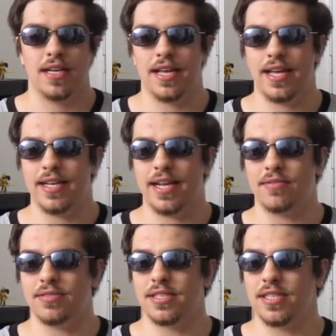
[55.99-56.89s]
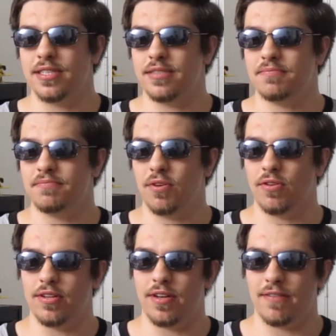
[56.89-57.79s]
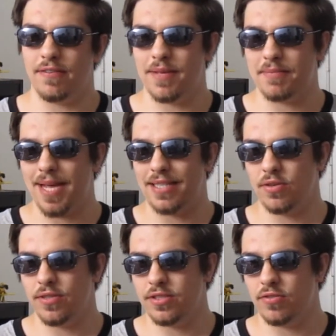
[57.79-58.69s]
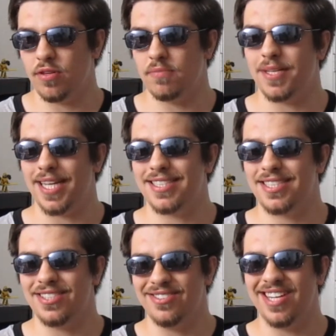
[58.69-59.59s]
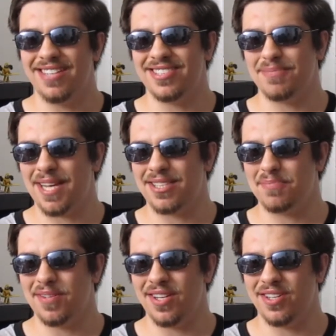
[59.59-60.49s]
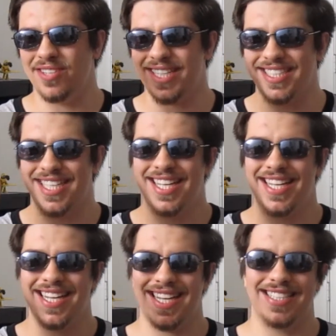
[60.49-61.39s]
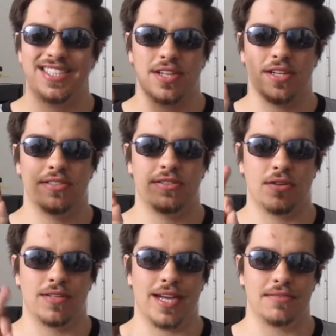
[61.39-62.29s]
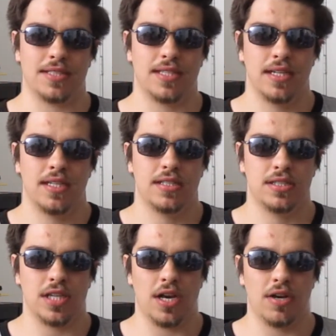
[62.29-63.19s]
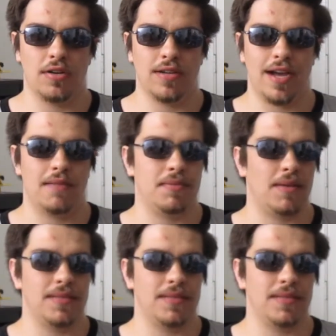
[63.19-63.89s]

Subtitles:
and I was gonna order it off a Big Bad Toy Store, but as soon as I was about to pre-order it, it's sold out. So now I'm probably